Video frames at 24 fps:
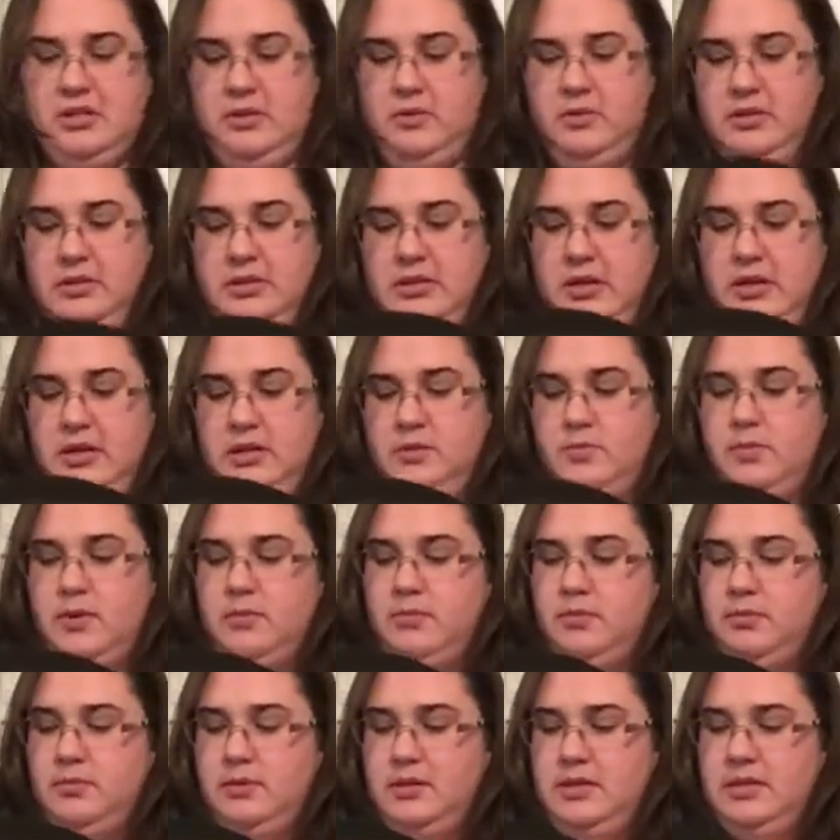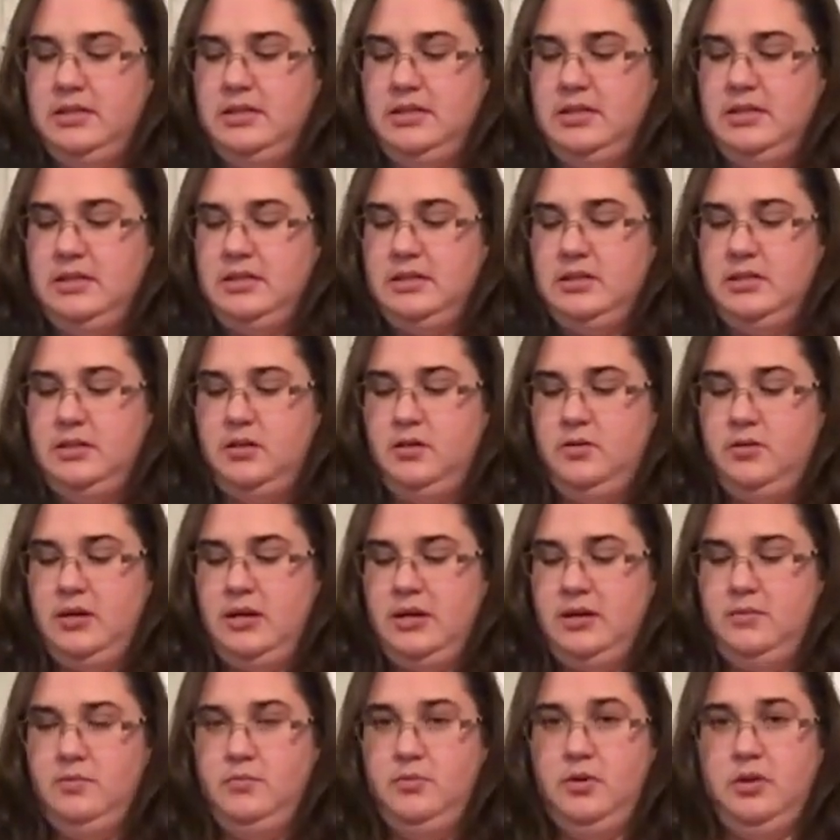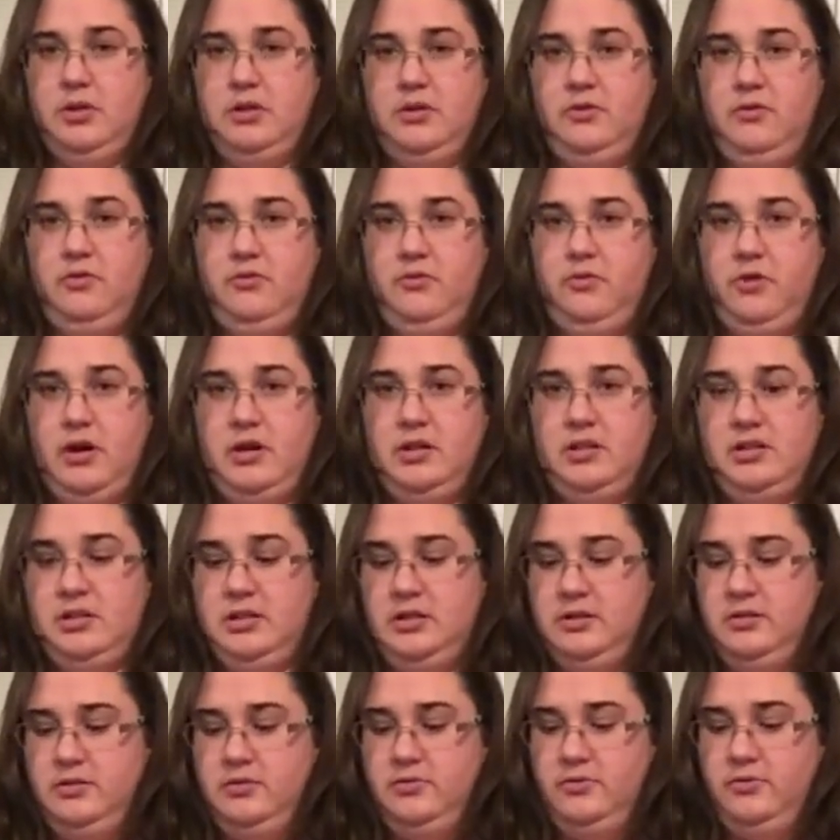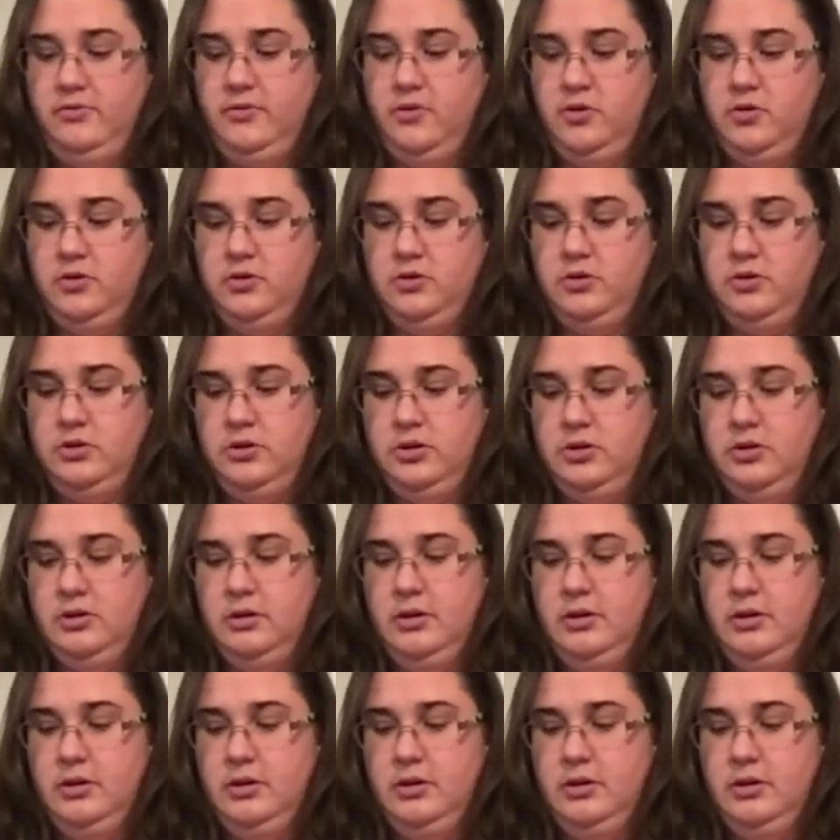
I would say it's probably easiest to go ahead and put the front first.